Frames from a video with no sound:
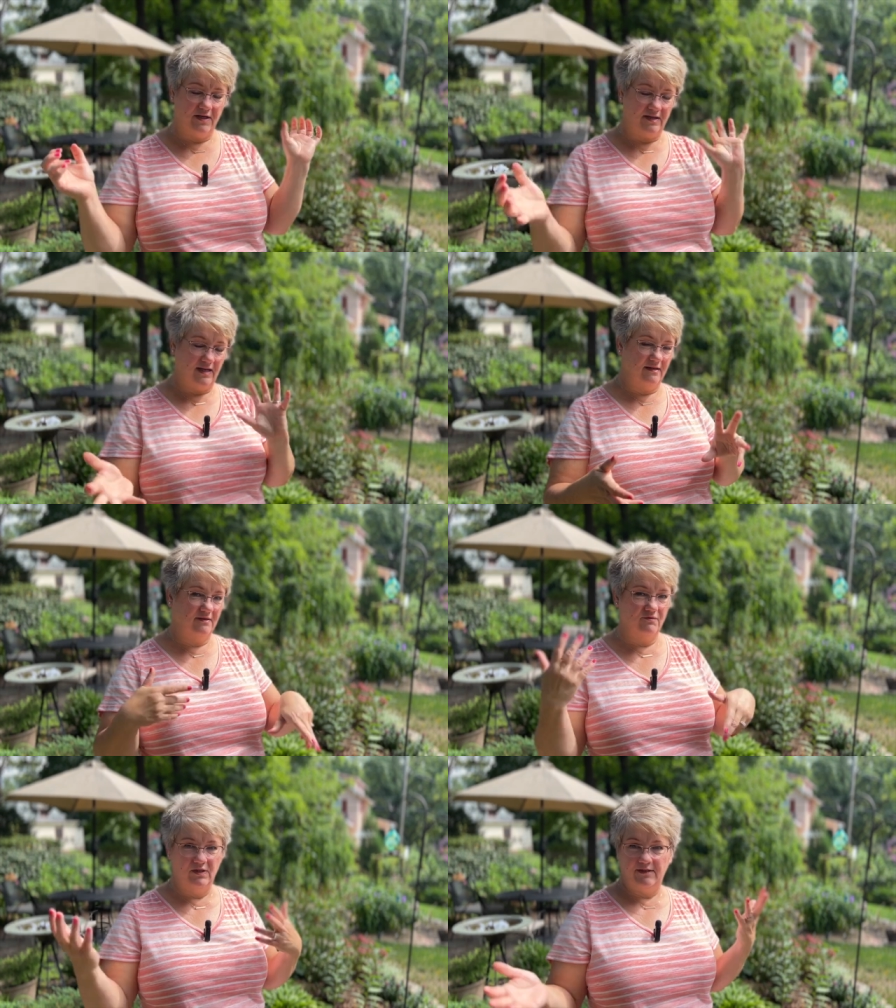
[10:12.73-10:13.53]
and,
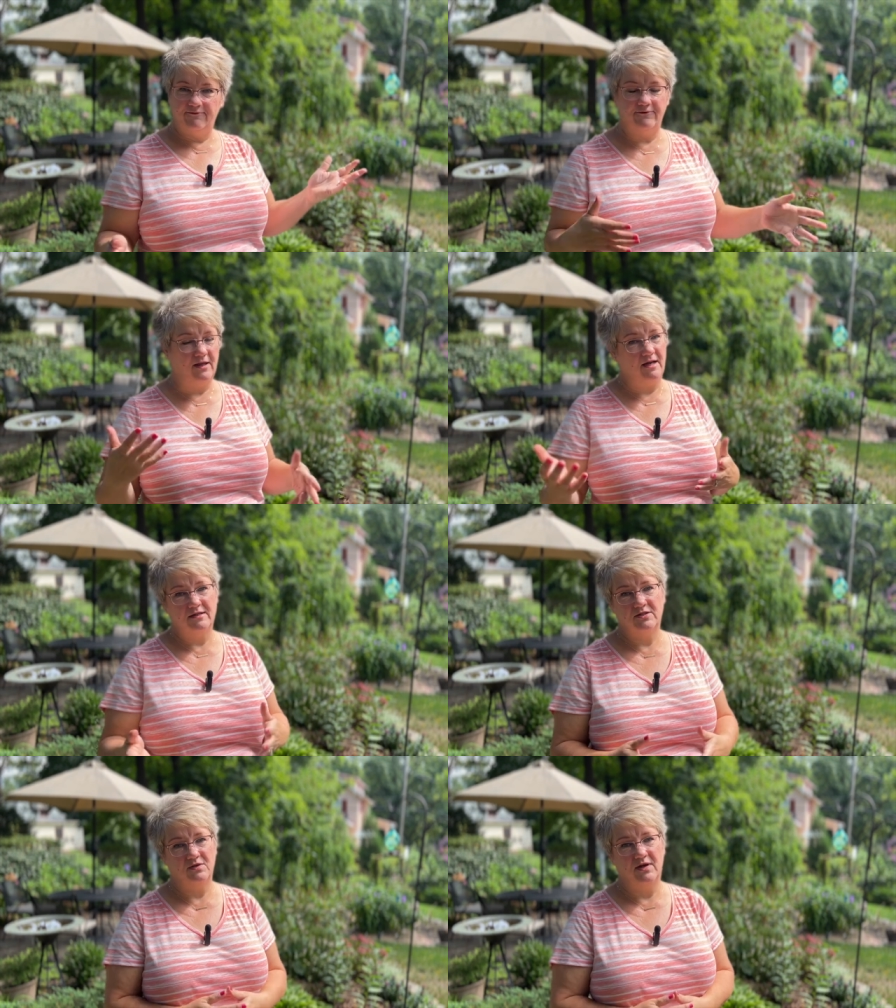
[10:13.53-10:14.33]
and really flock
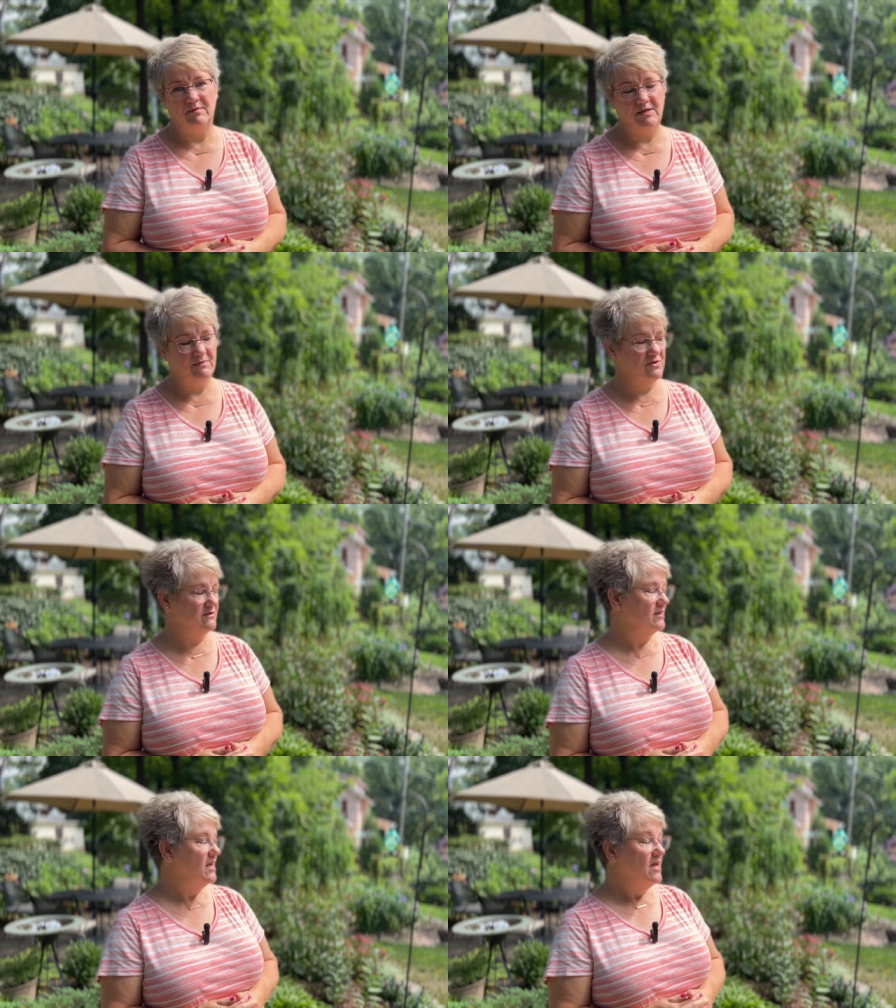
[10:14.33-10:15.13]
to a hummingbird
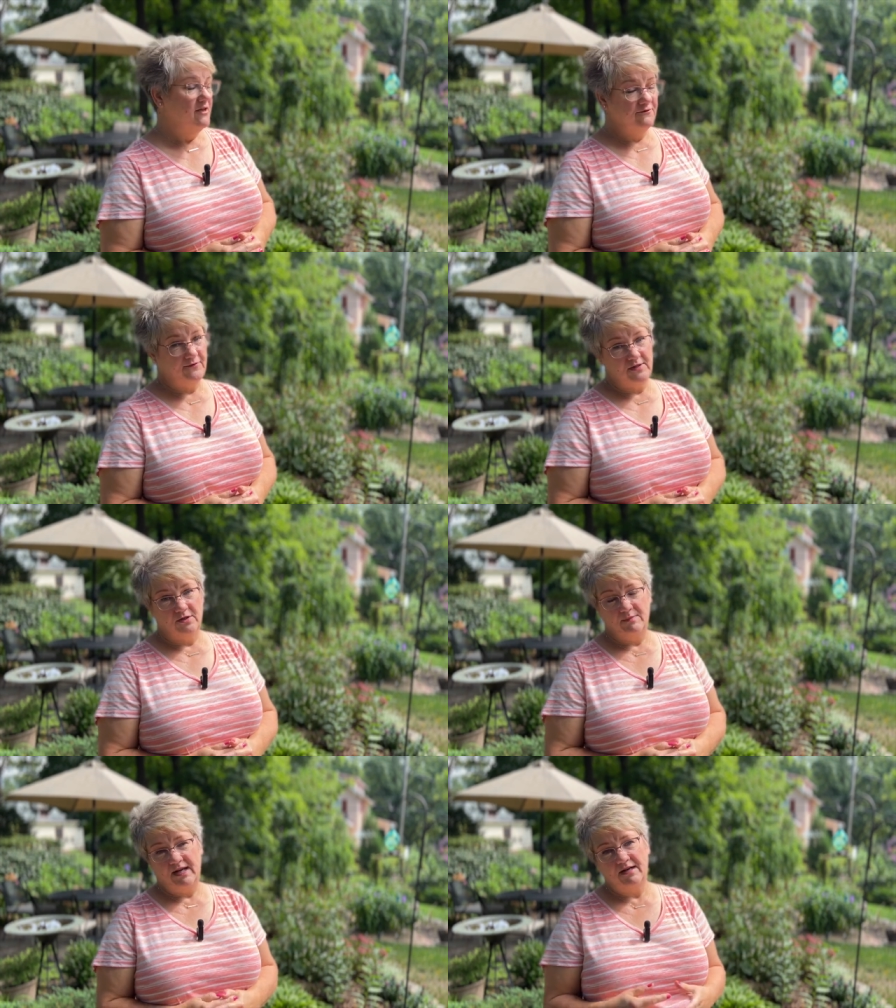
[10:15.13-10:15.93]

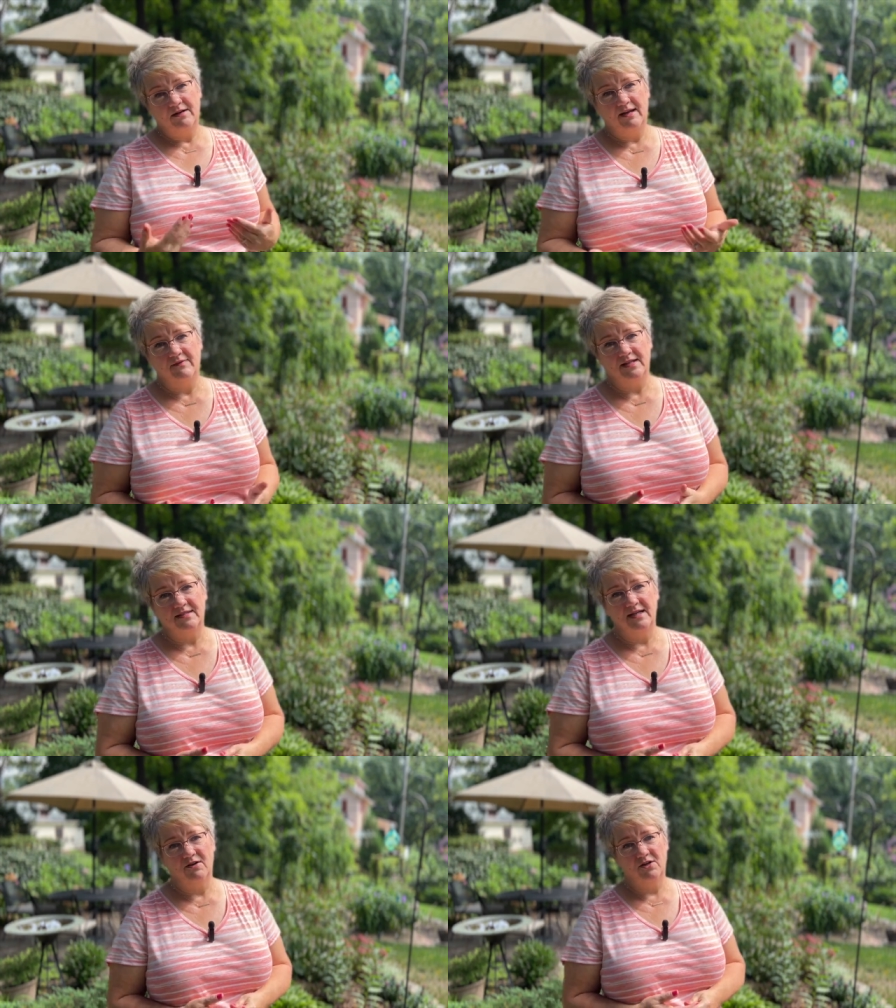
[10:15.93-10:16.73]
feeder. But I don't have that
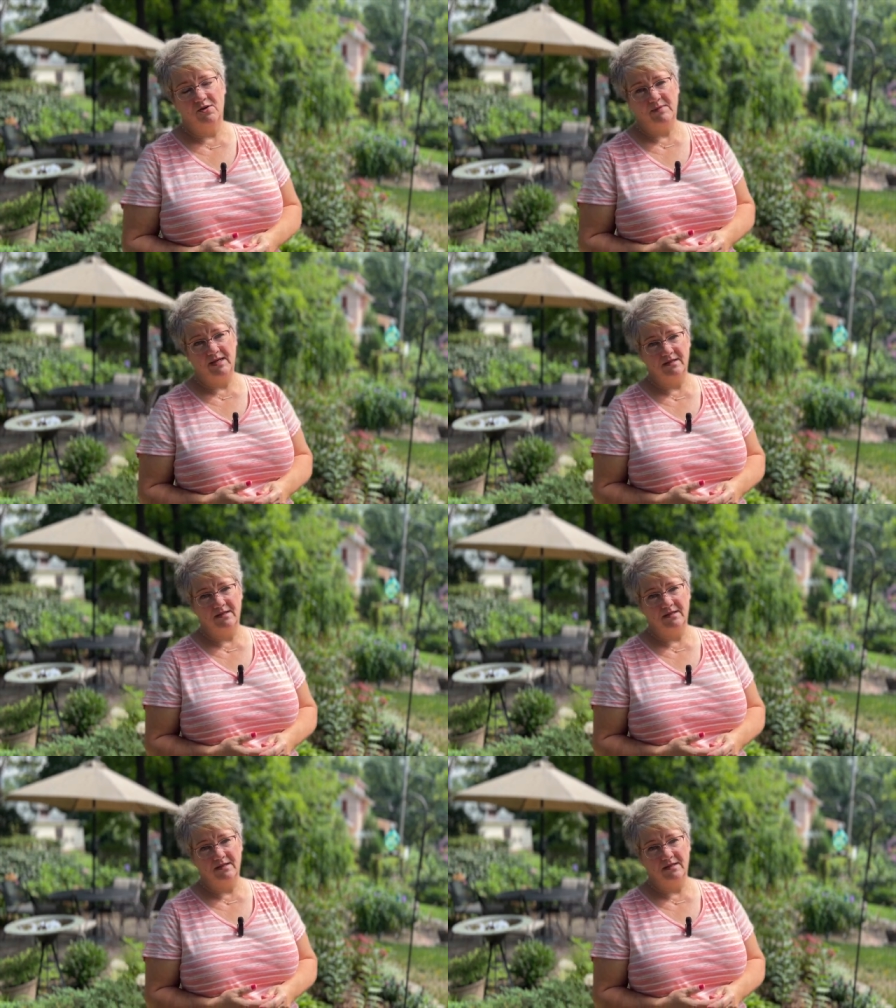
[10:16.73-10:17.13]
scenario in my